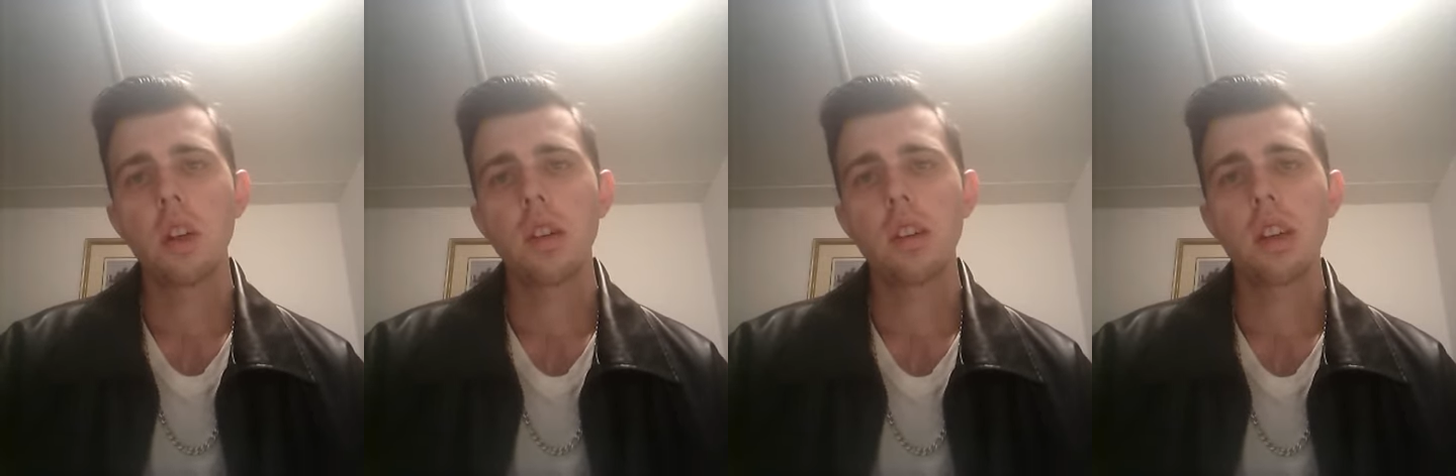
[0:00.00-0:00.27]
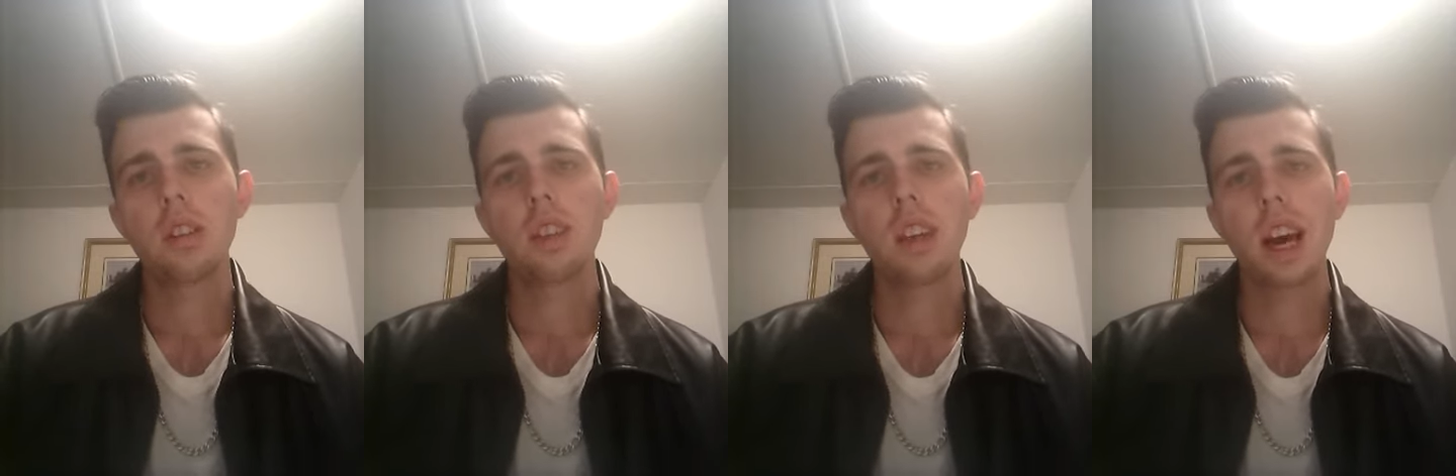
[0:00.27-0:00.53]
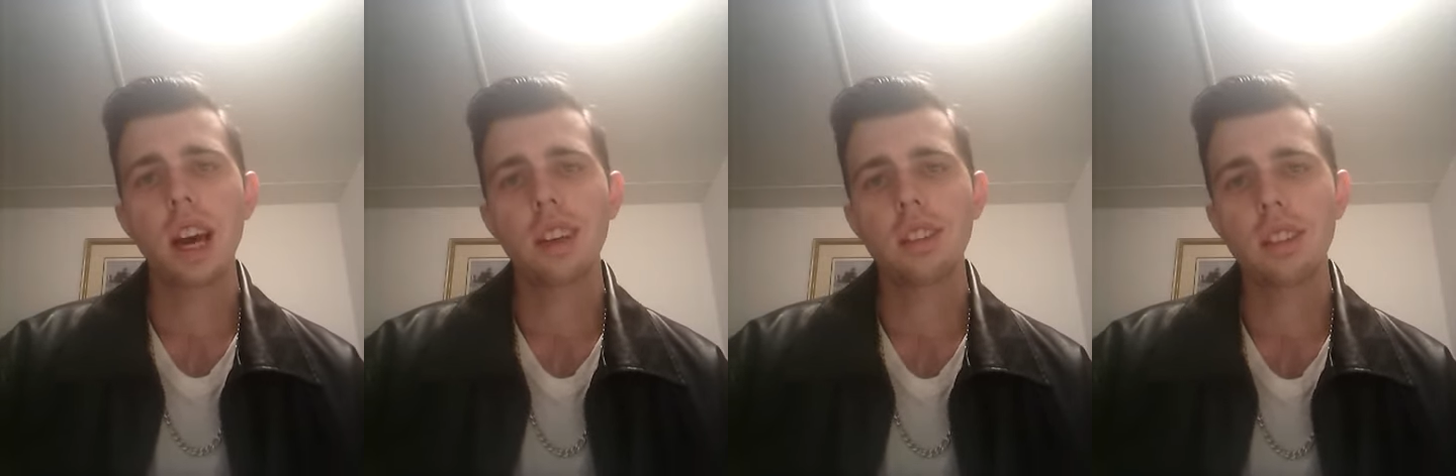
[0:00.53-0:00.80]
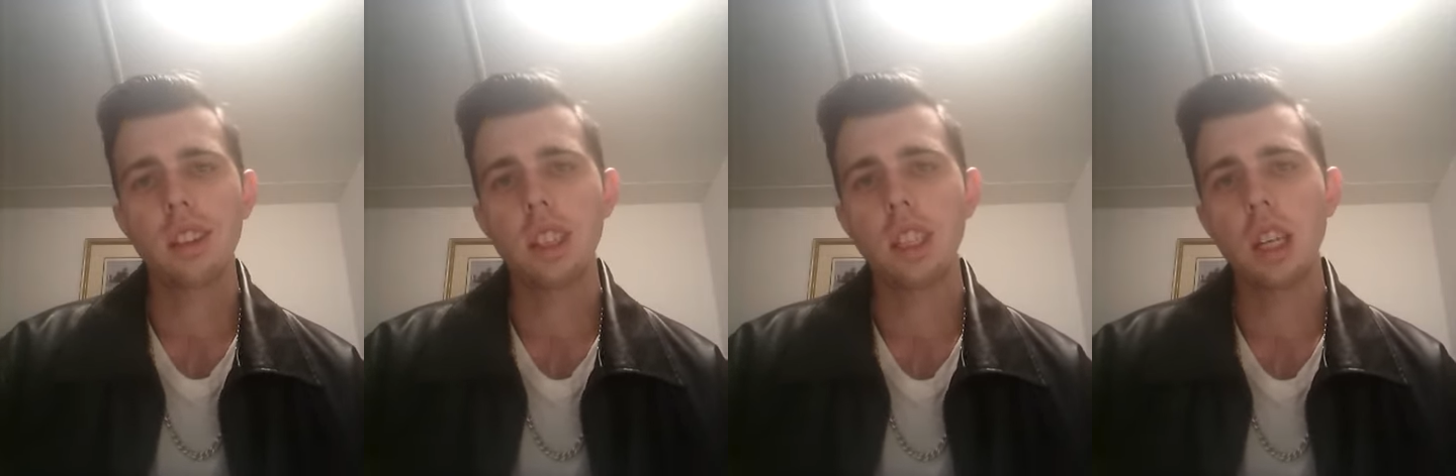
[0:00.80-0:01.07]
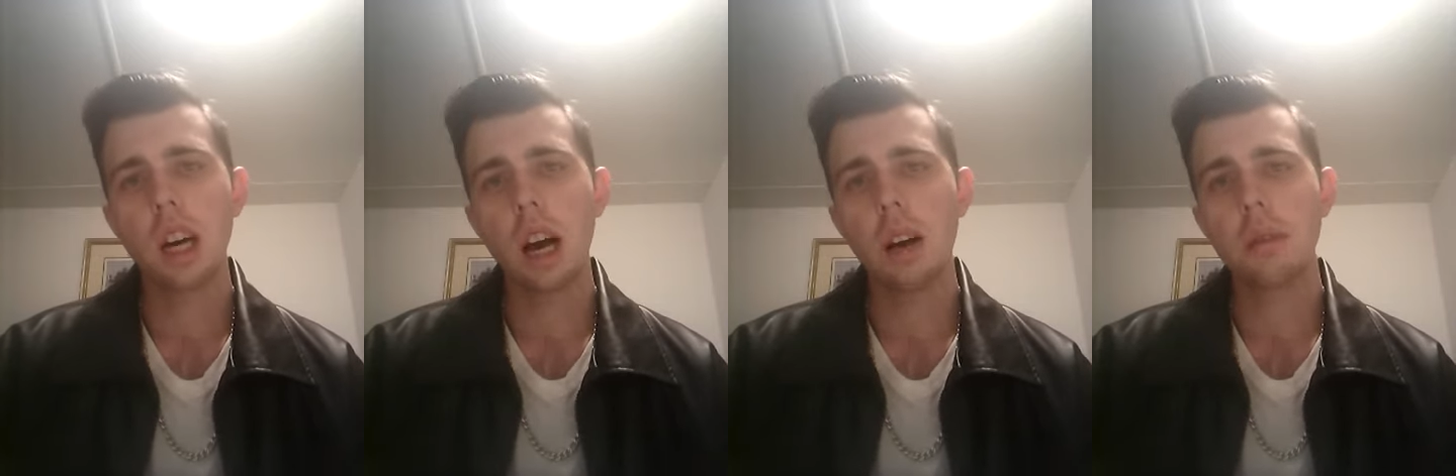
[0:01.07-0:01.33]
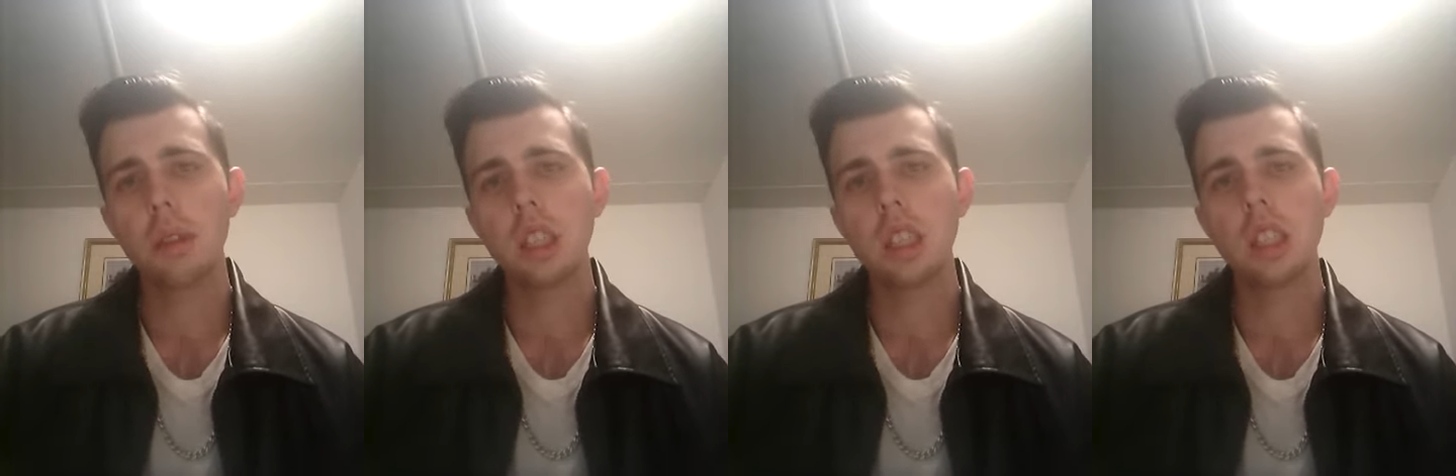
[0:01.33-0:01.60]
I say accent it, I
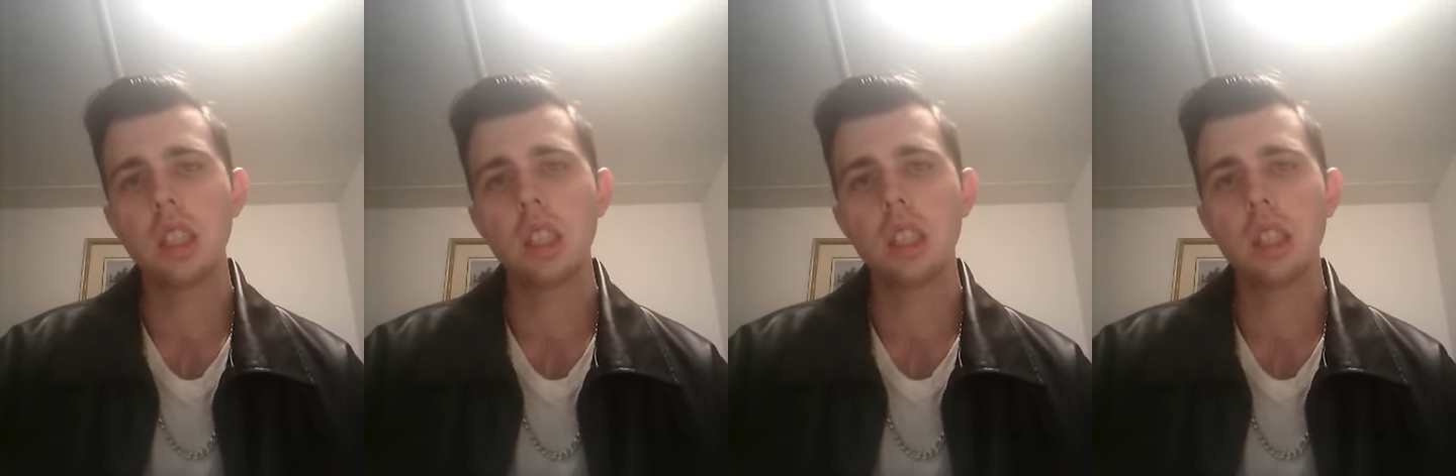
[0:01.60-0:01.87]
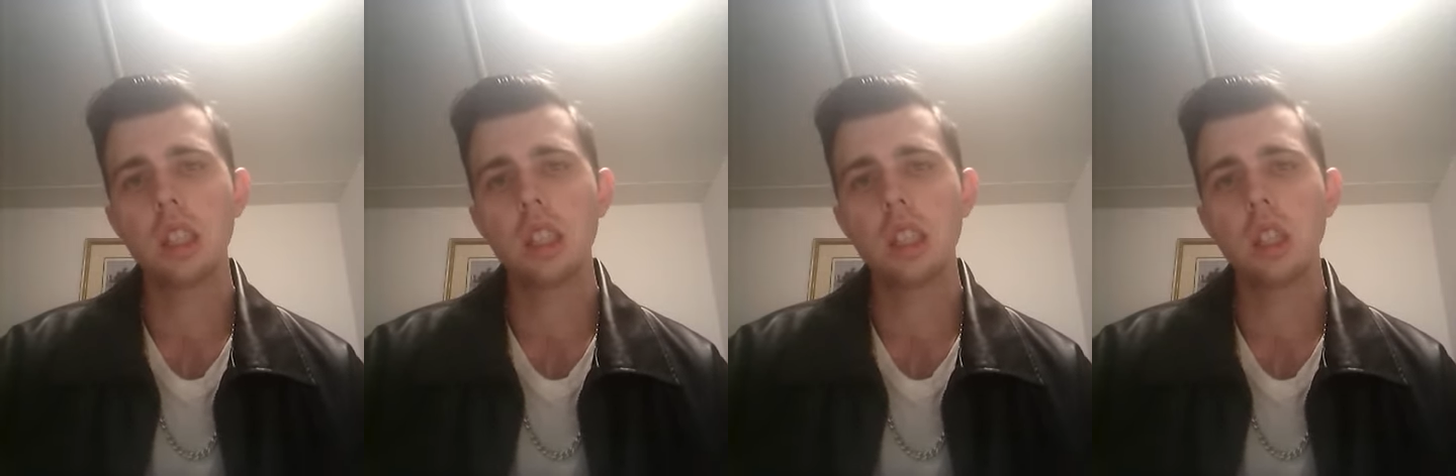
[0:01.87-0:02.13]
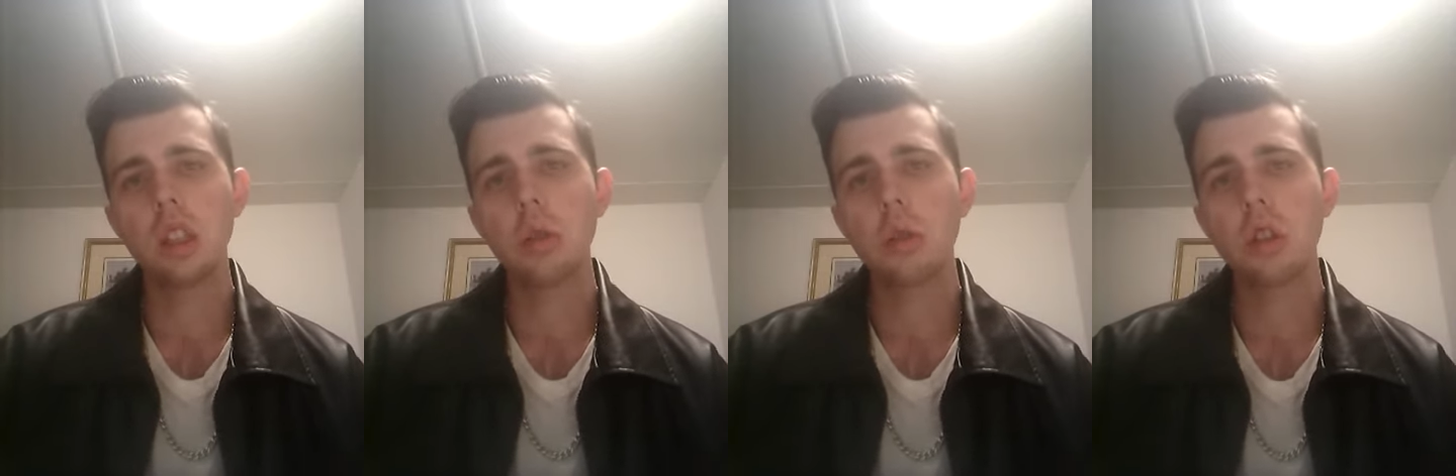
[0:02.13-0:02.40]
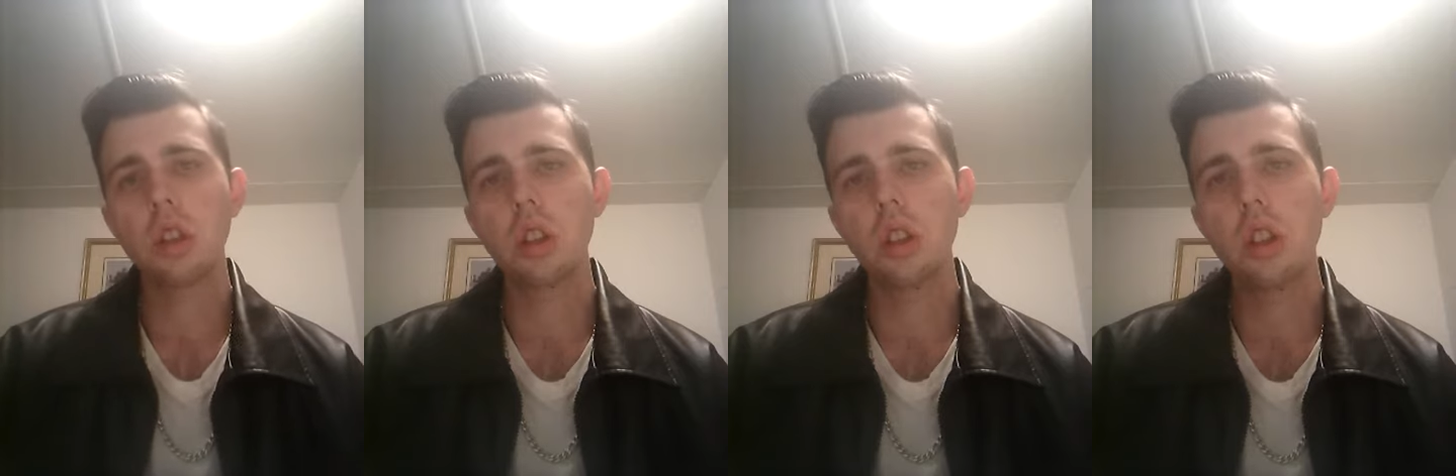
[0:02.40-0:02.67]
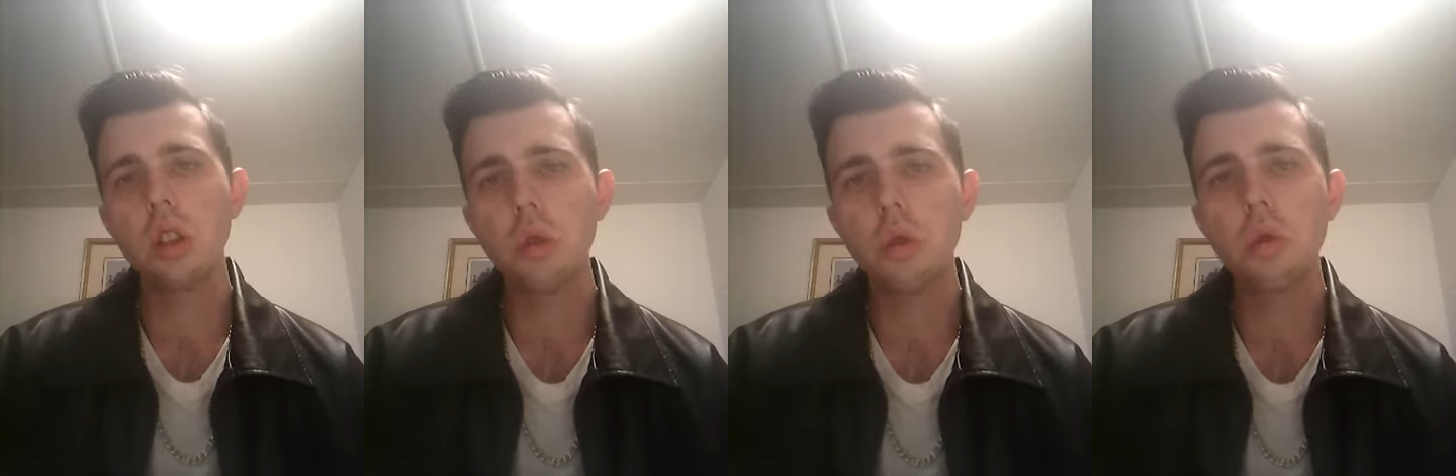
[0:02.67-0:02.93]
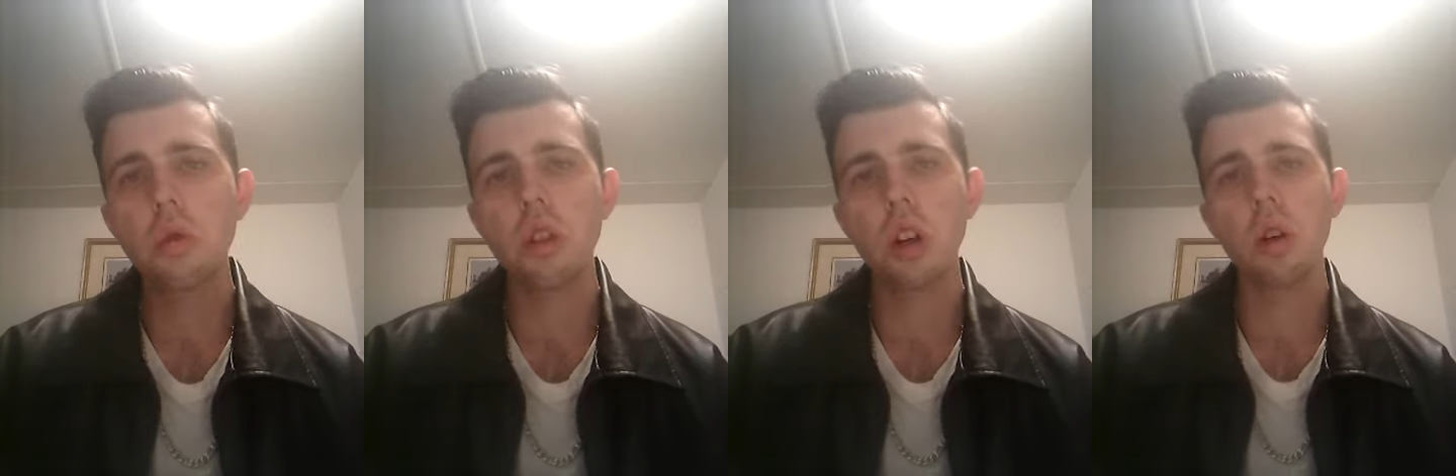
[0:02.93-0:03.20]
mean you could
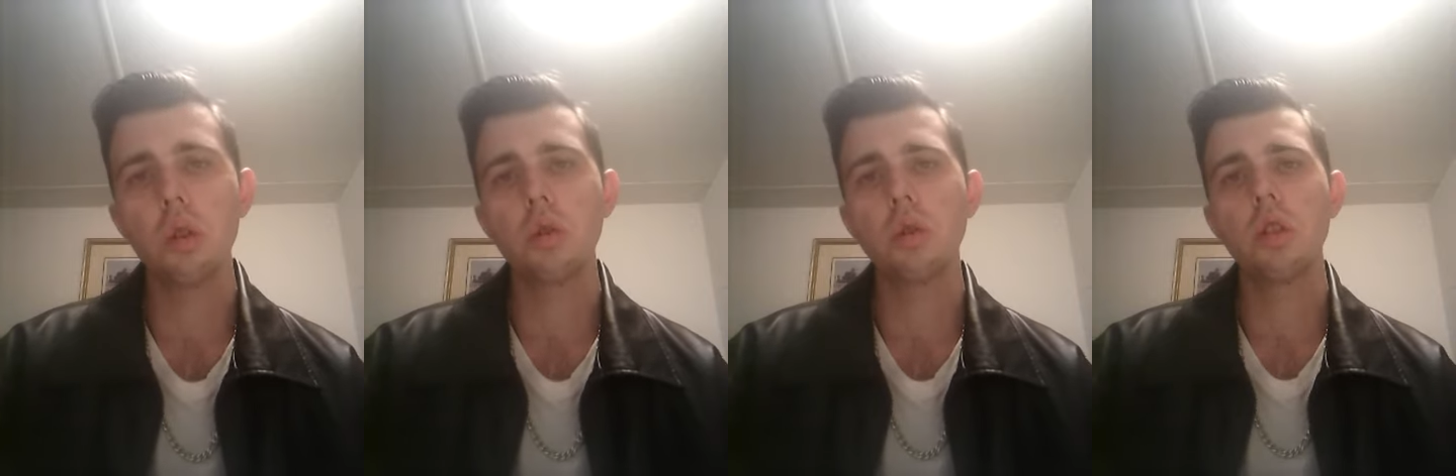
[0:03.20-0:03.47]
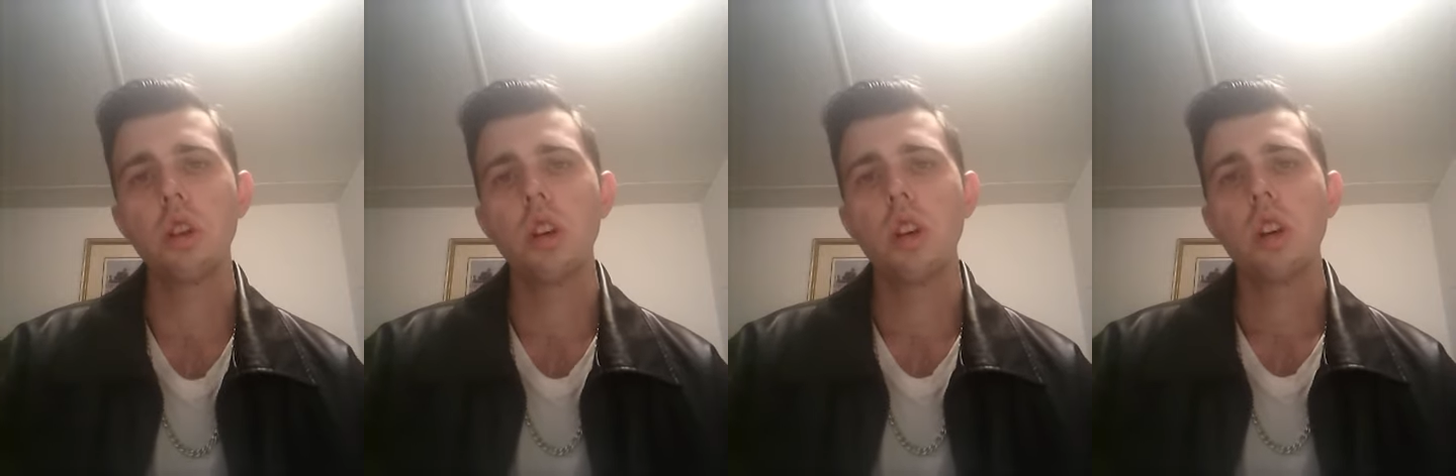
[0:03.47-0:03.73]
use those